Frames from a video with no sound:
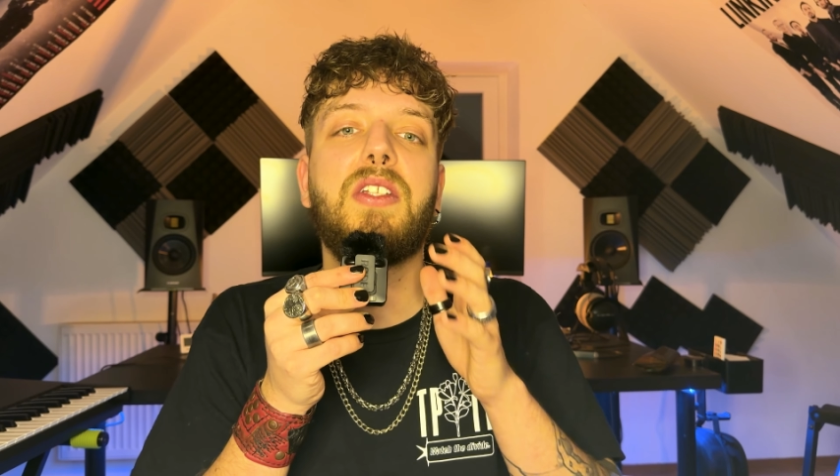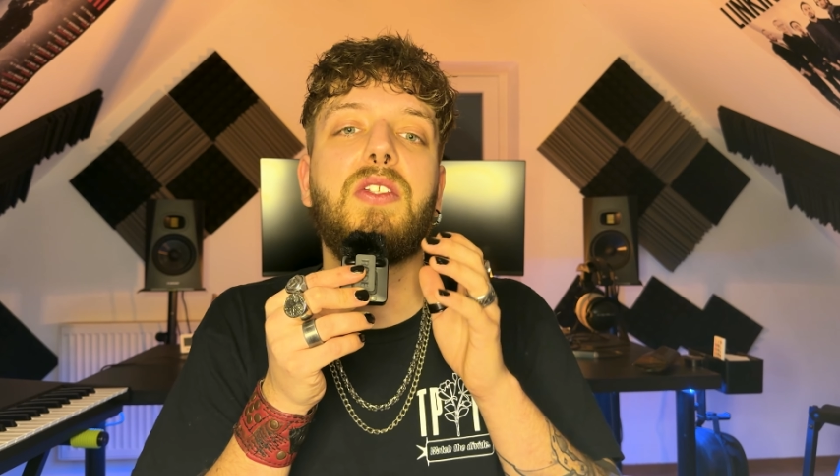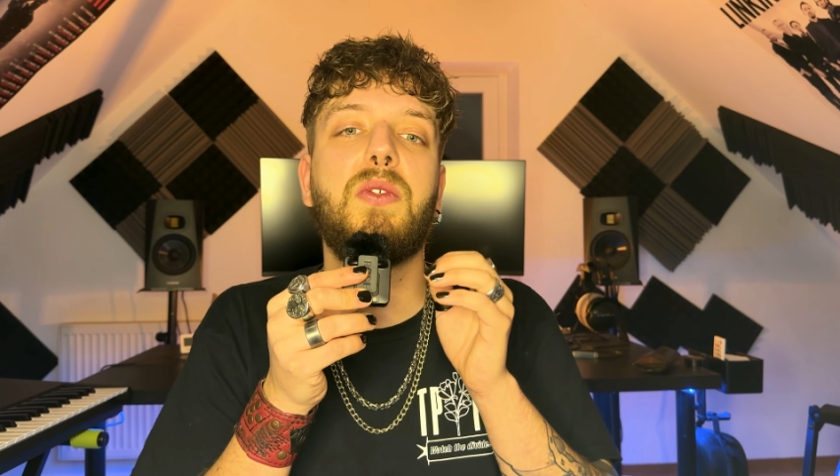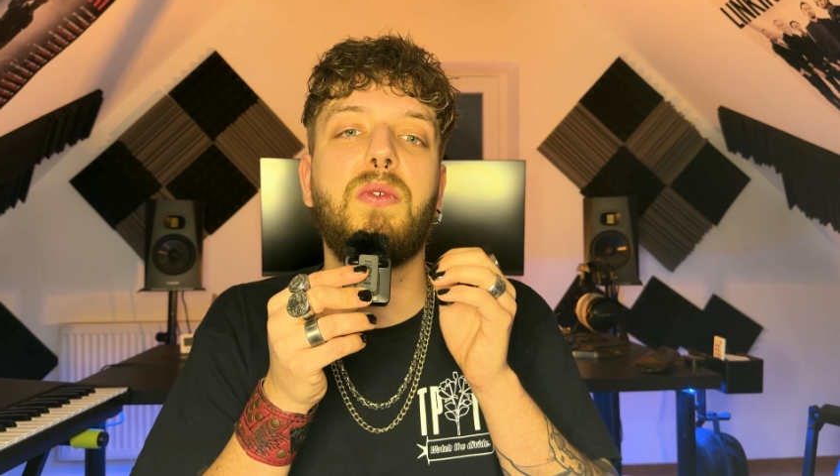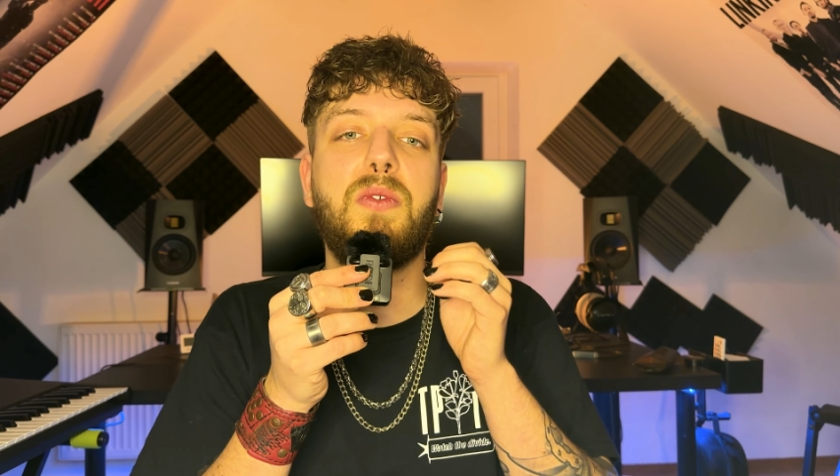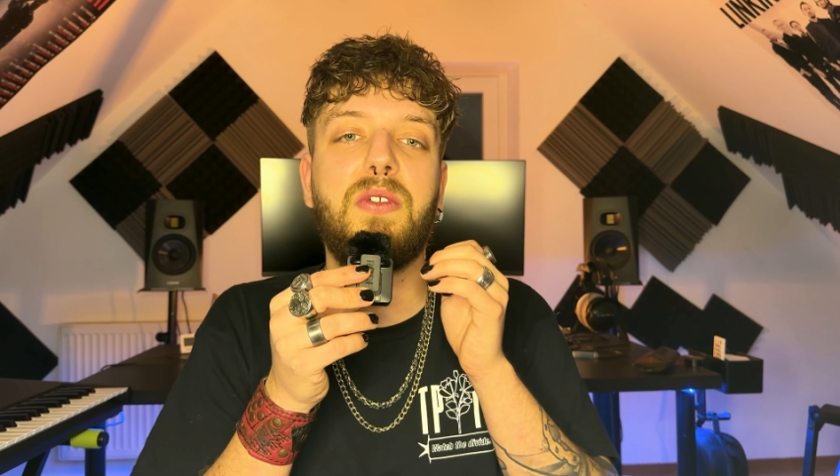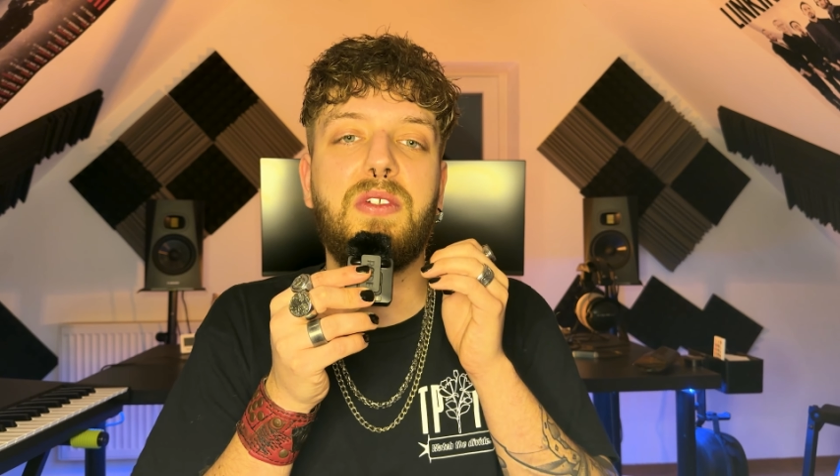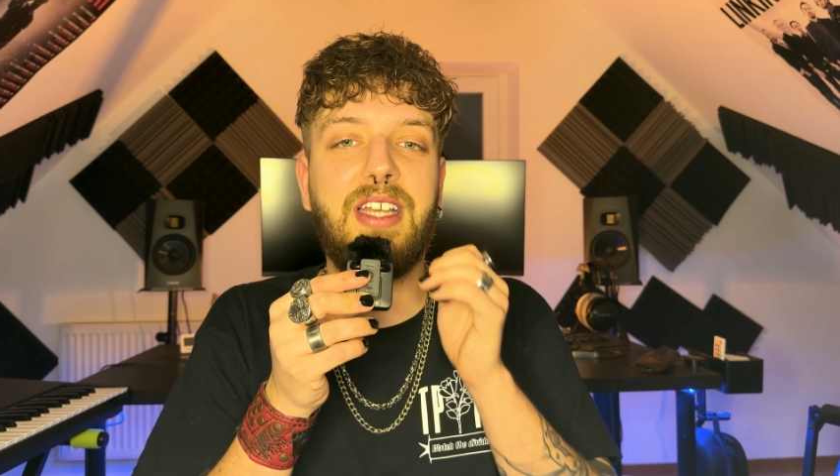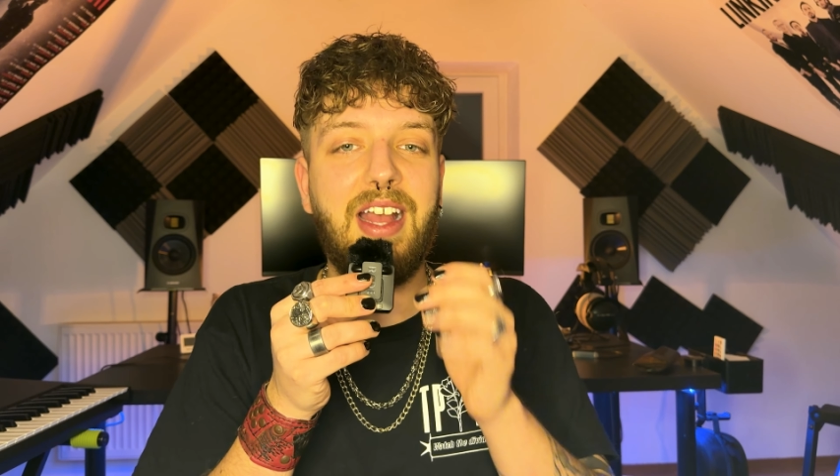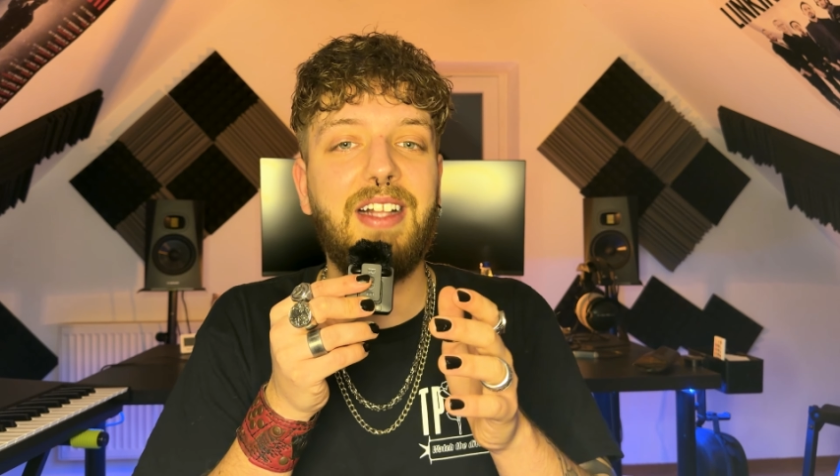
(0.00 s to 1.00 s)
to
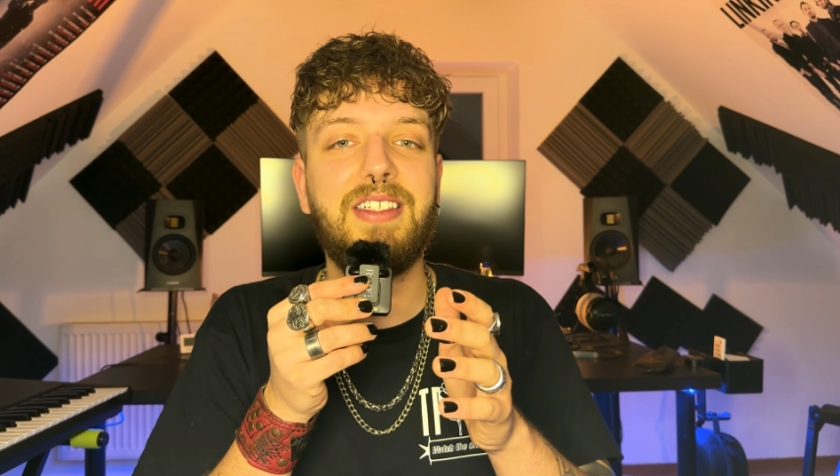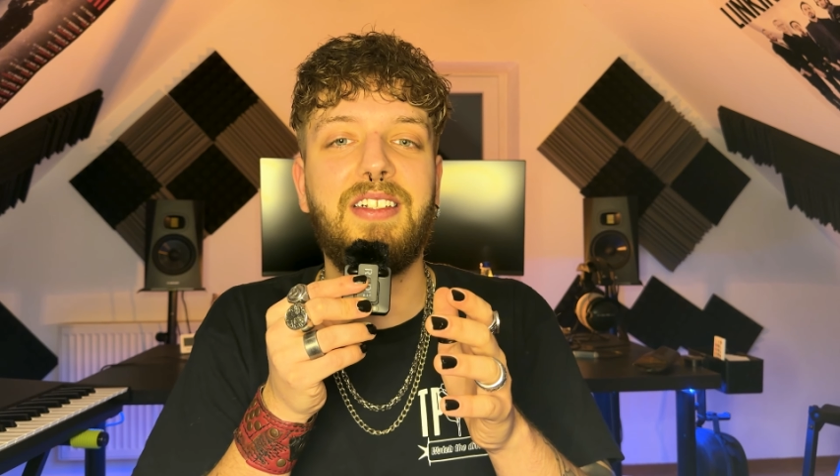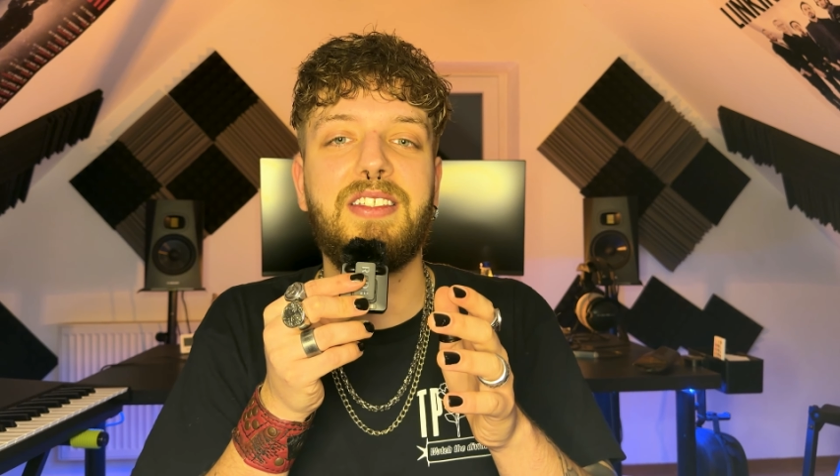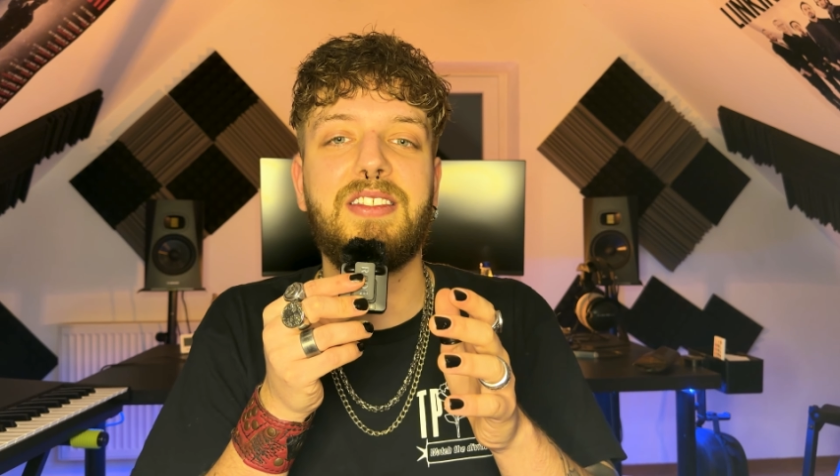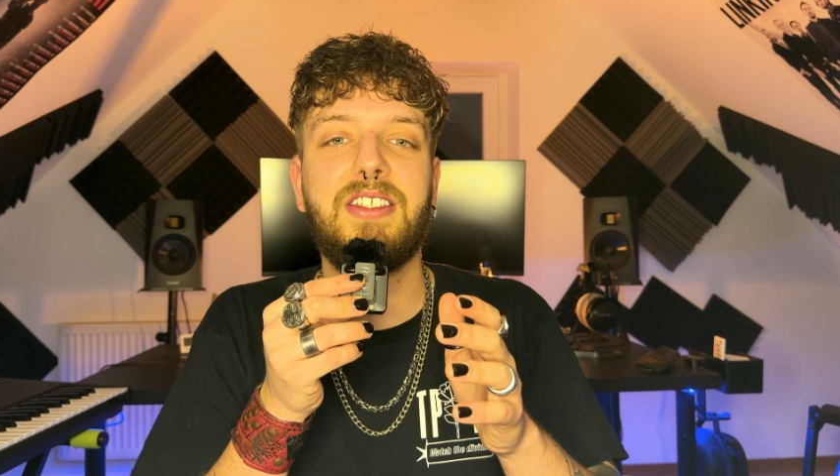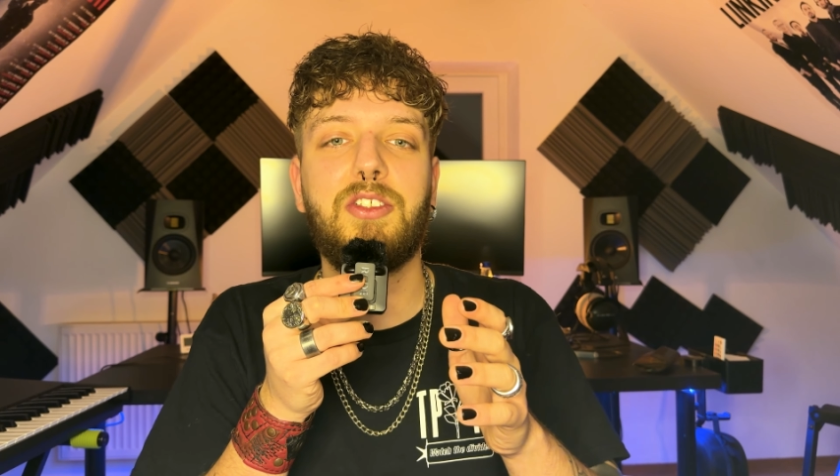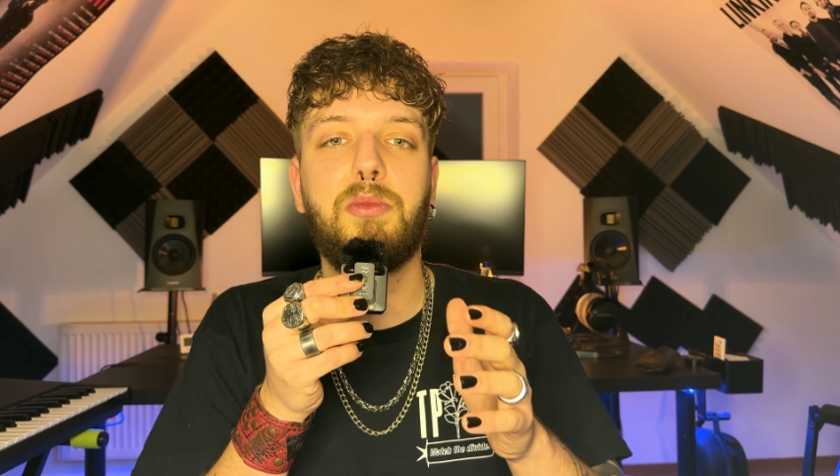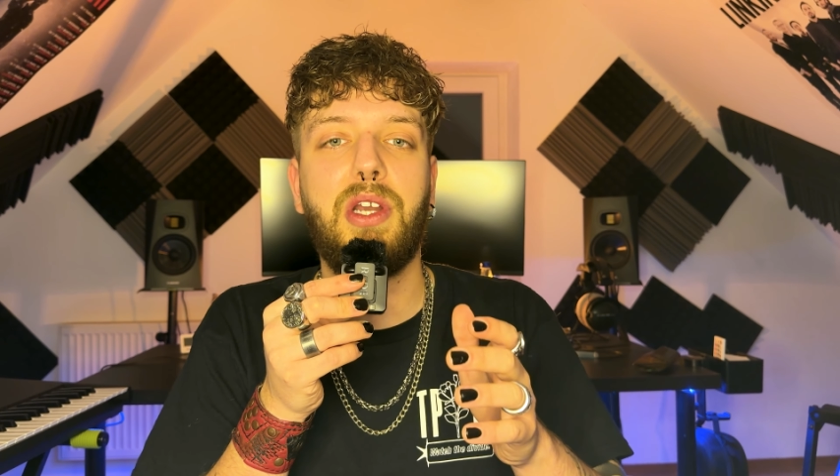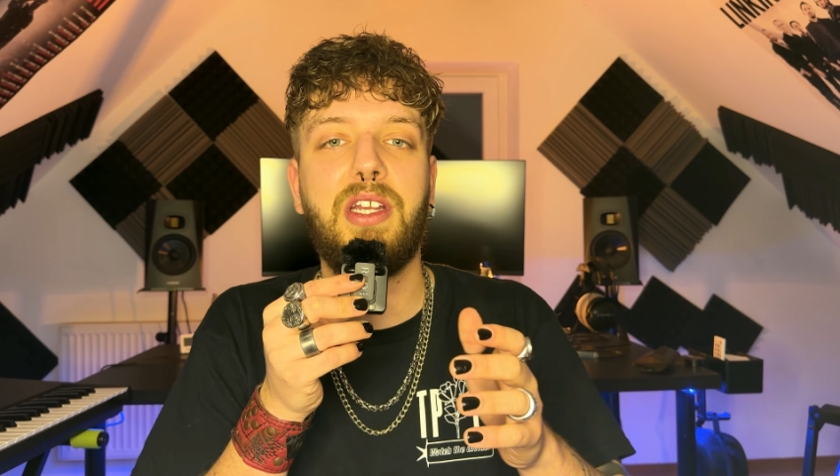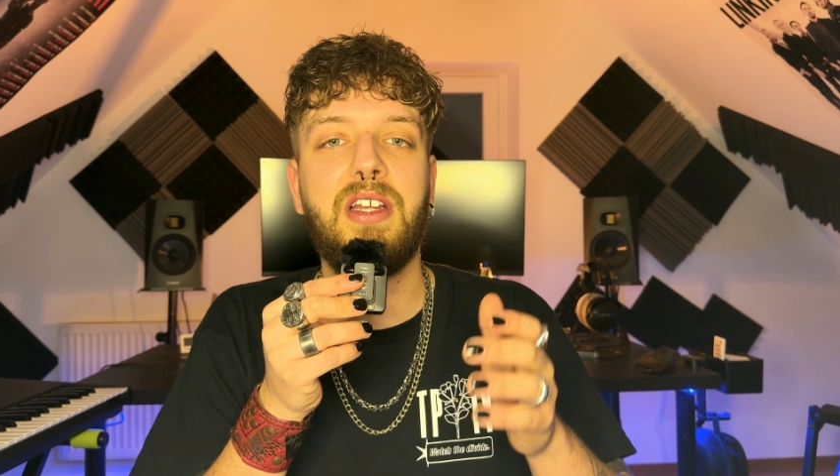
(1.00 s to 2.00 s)
tell the listener's
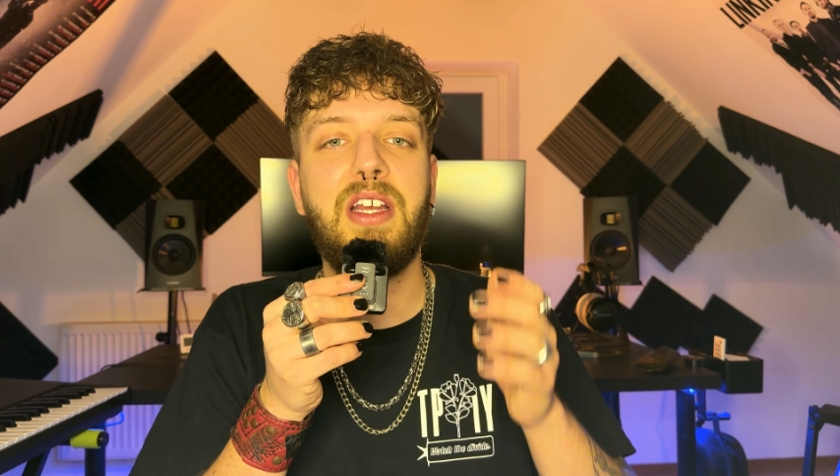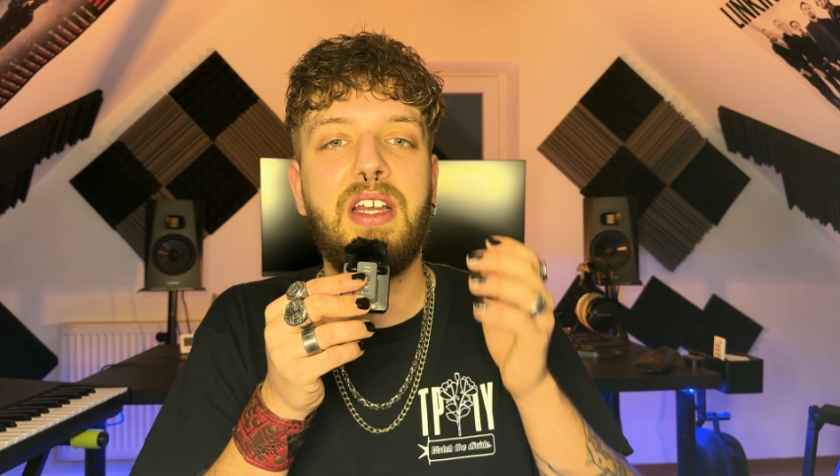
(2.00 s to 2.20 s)
brain